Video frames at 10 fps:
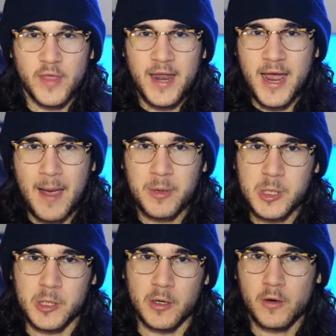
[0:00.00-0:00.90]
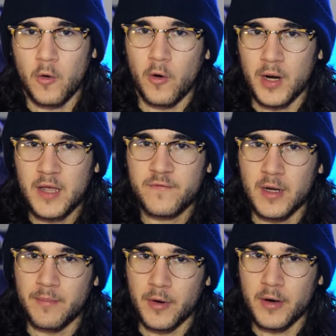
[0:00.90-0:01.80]
that aperture or F
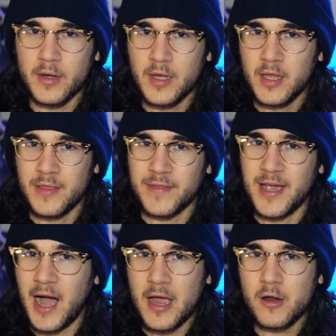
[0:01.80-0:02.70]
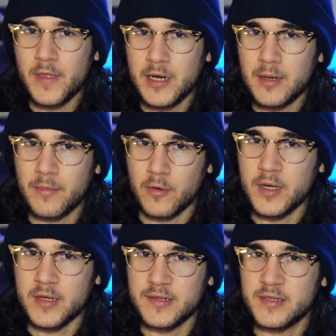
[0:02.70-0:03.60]
number, the higher that number
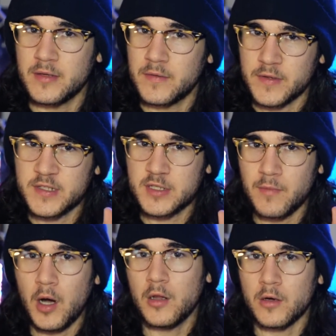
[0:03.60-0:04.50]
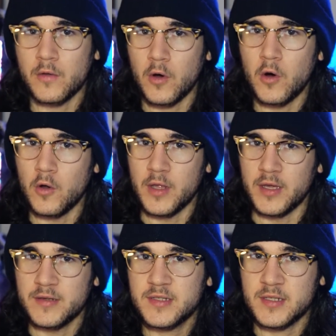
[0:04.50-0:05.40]
is, the smaller the hole
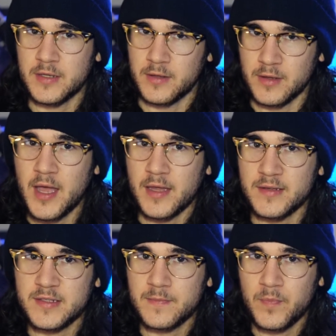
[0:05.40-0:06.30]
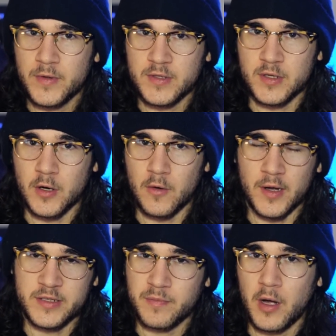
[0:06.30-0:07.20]
is in the lens.
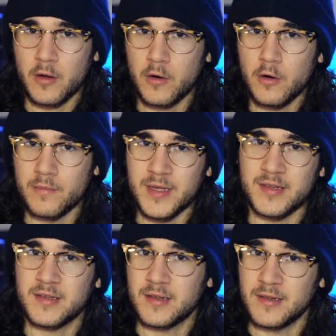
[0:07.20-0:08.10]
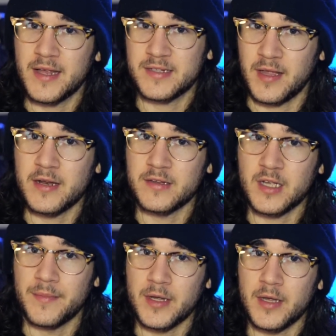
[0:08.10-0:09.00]
So a smaller hole means less light is
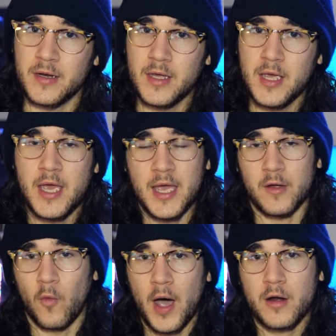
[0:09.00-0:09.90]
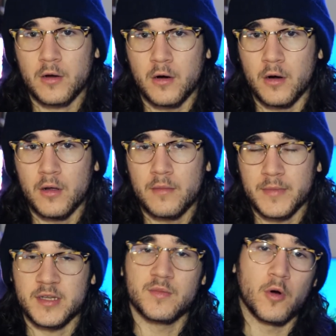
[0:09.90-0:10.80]
coming in. A wider hole
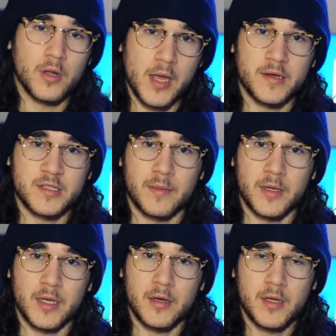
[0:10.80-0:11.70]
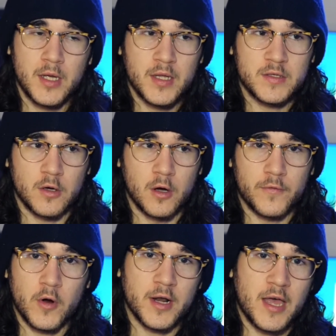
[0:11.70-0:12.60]
means more light is coming in. So
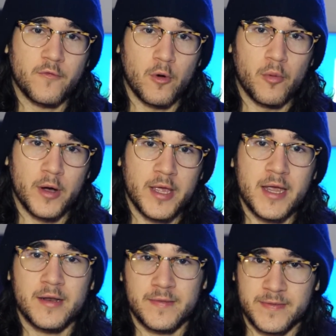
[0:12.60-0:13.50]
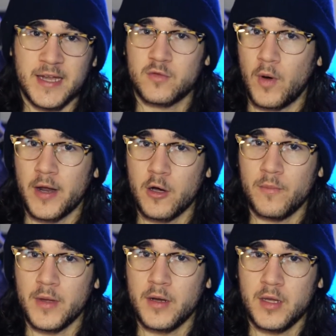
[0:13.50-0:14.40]
if you're at f1.8, that's wide
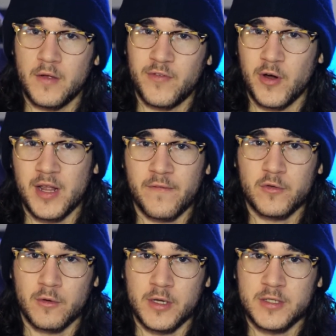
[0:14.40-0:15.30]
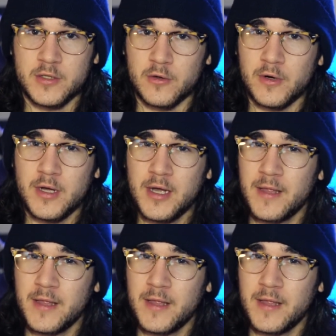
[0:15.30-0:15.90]
open. If you're at f22,